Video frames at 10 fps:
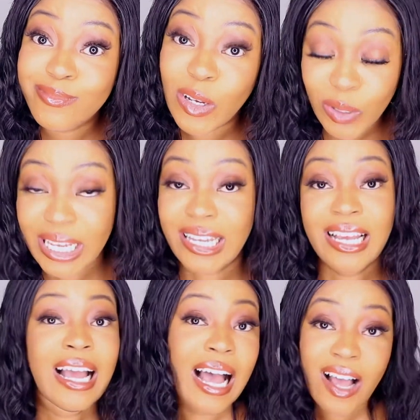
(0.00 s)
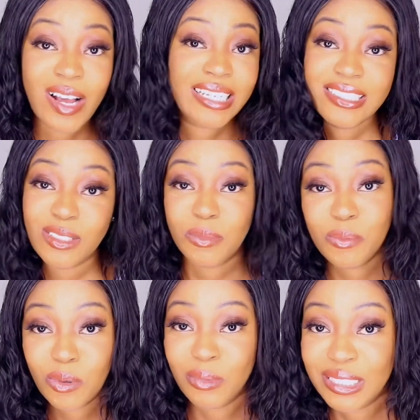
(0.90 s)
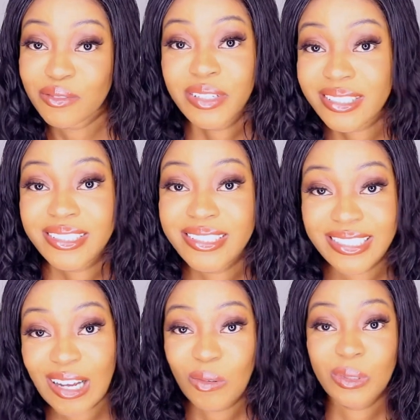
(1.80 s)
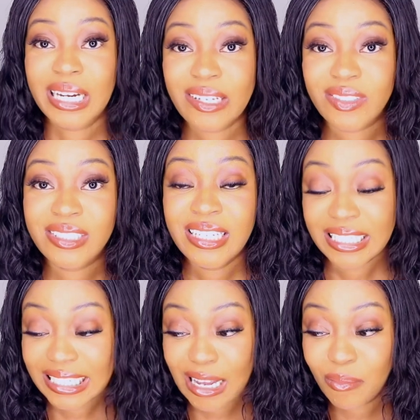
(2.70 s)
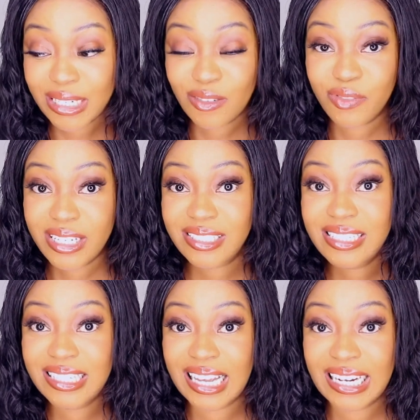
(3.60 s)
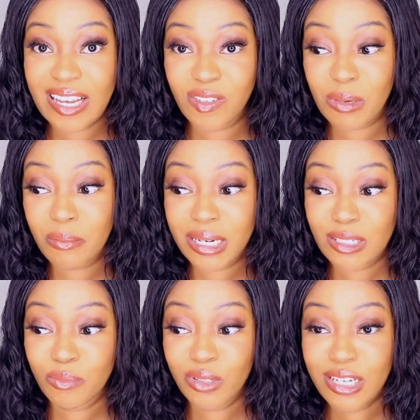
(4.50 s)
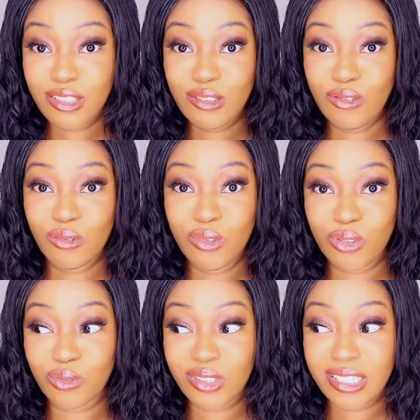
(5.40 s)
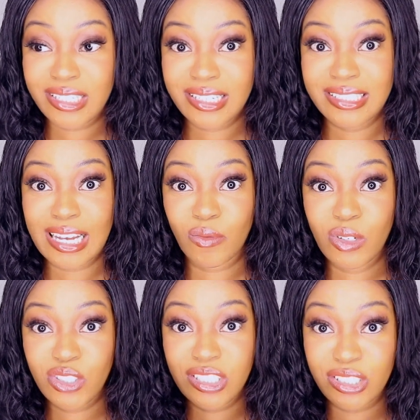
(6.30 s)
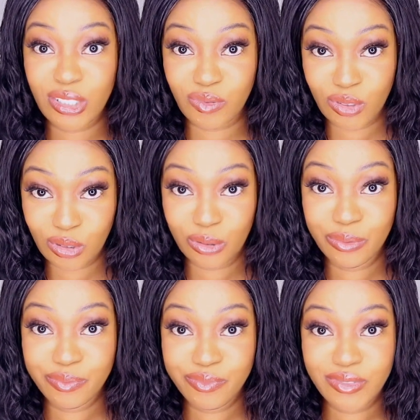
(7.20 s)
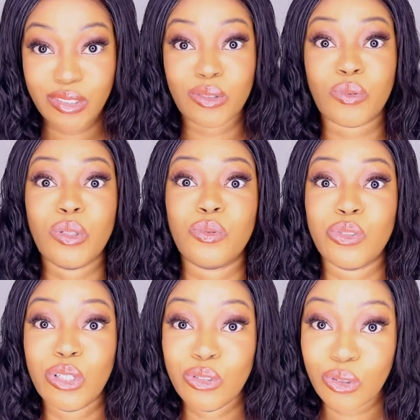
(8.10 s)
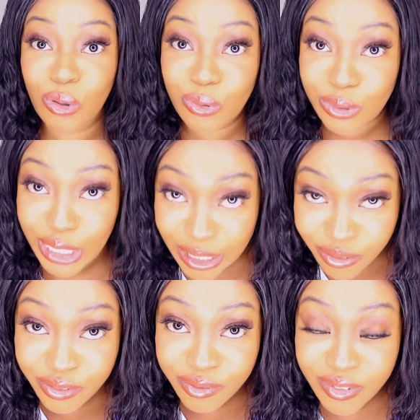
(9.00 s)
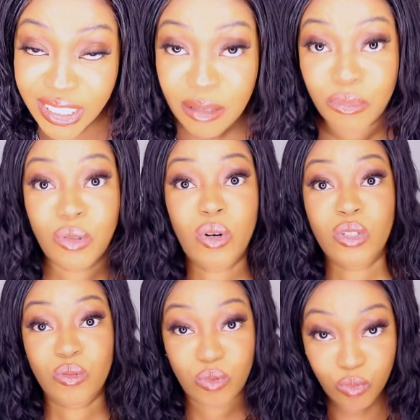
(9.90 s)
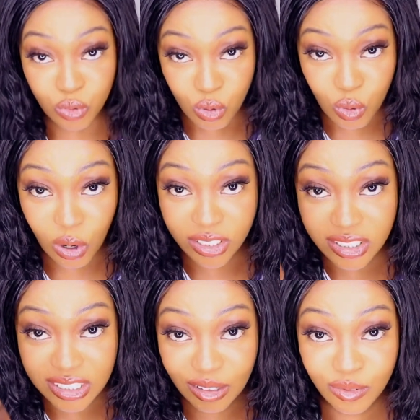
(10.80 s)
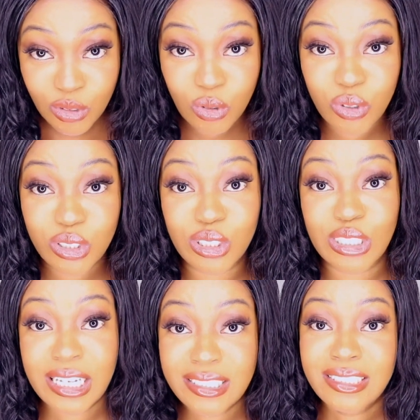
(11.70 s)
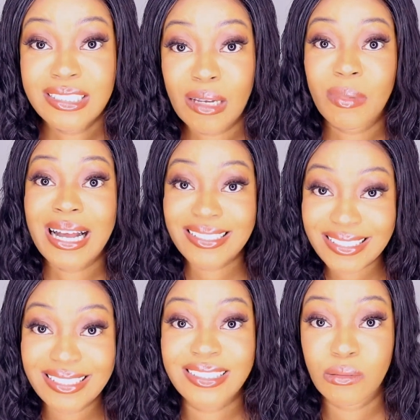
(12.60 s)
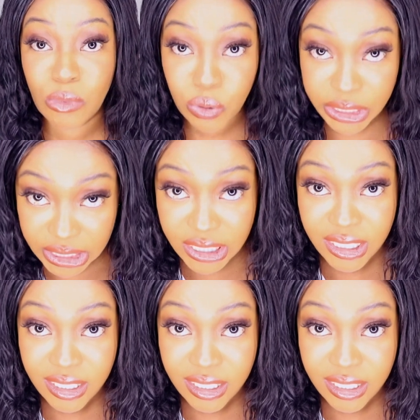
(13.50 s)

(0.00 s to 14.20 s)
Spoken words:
Okay, how are these people manifesting their own lives? They are manifesting their lives by manipulating you into thinking that watching this video is going to change your own life. Because you watching the video is getting them AdSense money.